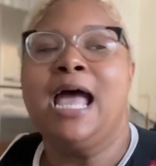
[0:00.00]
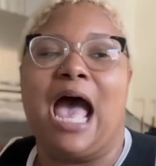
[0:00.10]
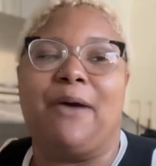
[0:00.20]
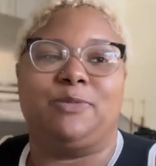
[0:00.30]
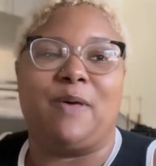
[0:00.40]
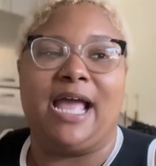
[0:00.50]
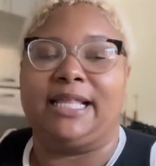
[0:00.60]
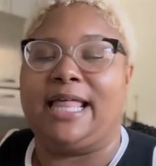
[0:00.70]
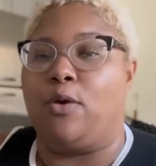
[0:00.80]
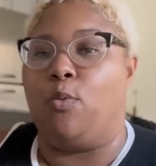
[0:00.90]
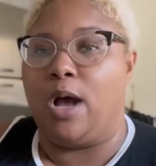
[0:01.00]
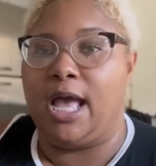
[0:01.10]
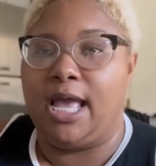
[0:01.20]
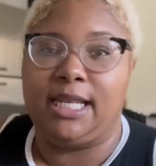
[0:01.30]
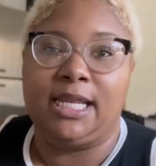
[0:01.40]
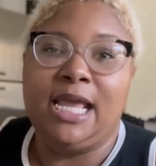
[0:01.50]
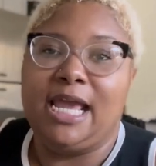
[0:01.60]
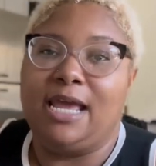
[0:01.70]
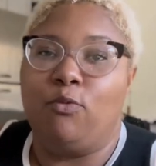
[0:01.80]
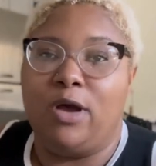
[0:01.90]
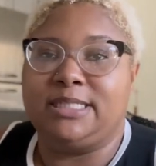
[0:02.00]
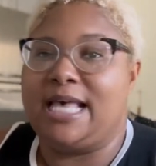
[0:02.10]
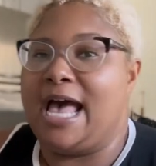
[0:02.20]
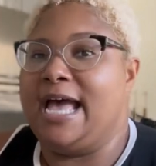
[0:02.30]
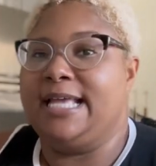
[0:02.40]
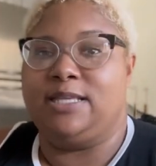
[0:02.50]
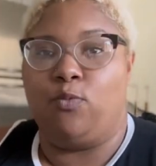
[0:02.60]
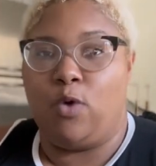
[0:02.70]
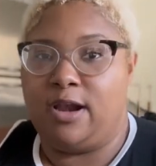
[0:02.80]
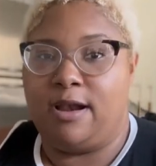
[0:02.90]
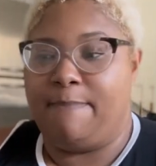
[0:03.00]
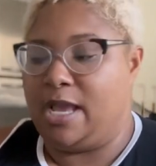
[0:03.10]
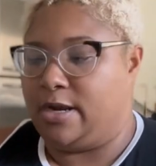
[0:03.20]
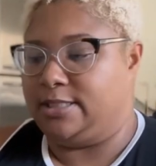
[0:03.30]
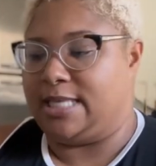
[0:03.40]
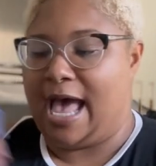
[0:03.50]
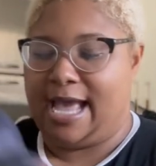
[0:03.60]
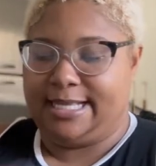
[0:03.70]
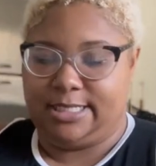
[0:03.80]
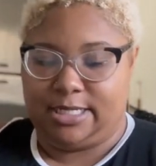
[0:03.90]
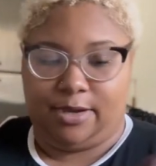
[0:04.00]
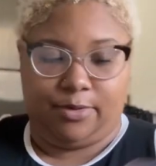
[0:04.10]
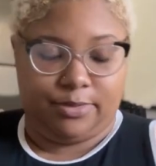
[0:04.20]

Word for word: I was buying like 1 in one size and 1 in a bigger size, you know.